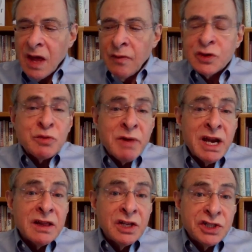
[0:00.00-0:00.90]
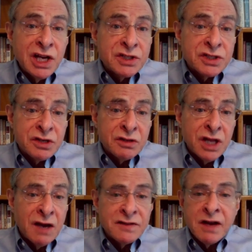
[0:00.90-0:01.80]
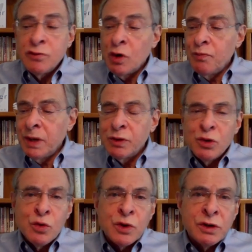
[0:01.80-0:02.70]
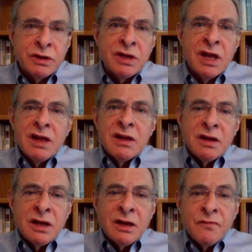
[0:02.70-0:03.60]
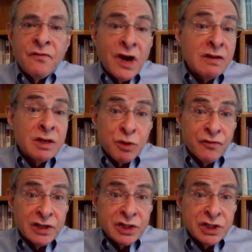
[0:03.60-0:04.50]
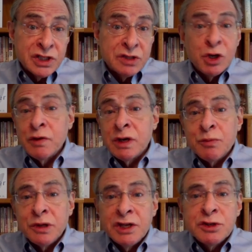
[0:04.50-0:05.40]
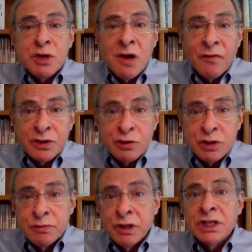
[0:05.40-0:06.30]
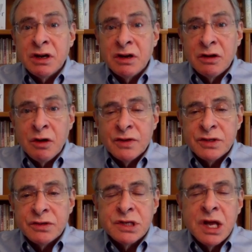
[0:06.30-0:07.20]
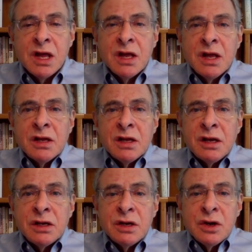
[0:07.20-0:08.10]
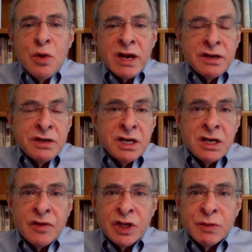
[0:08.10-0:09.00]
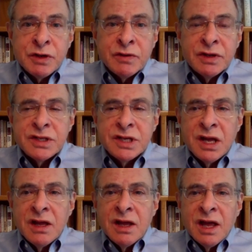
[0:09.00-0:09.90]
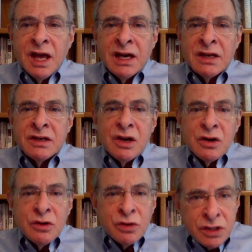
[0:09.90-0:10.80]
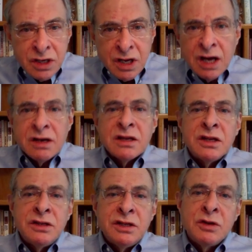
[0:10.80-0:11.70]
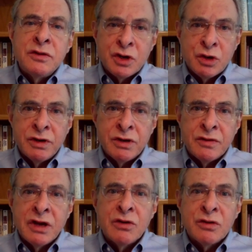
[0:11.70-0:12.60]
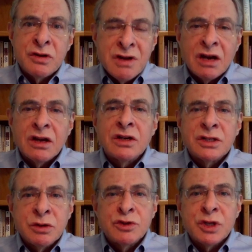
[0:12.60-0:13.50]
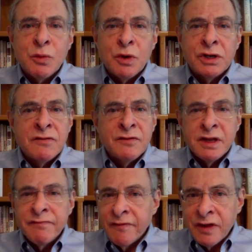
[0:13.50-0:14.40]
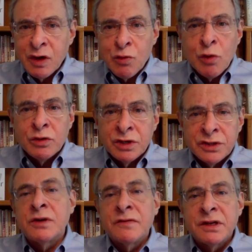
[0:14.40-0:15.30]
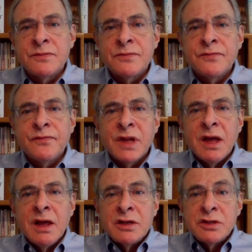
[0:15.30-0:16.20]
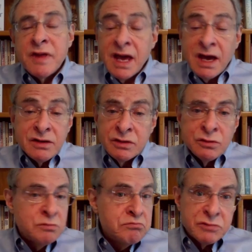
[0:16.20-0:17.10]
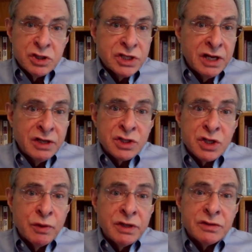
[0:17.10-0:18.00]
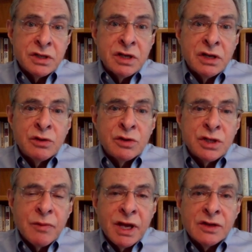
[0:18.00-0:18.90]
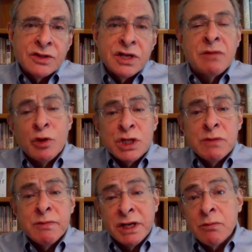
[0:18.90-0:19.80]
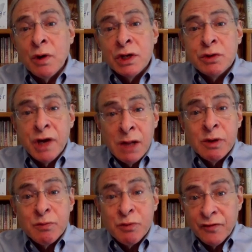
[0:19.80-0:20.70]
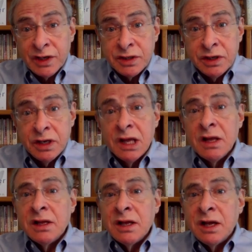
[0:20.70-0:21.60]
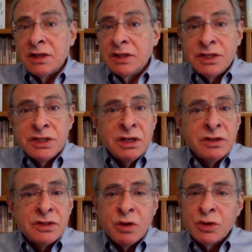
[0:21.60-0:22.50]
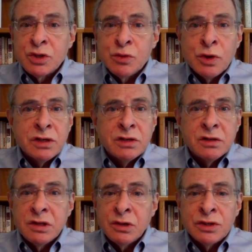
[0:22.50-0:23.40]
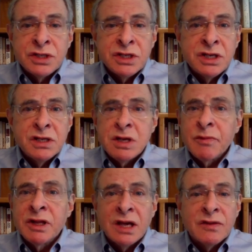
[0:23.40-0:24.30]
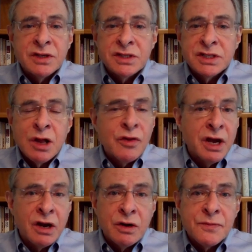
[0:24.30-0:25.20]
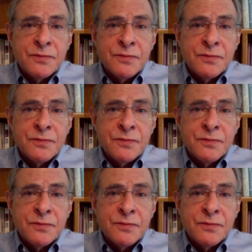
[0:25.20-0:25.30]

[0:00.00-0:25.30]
This dramatically changes their lives. I've known people who were in violent professions, career police officers, military officers, who had a near-death experience and could not continue their career. They could not shoot someone, even if they, quote, deserved it. Mm-hmm. So they had to change careers and do something else. And most of them end up going into a helping profession. teaching, social work, clergy, something like this, healthcare.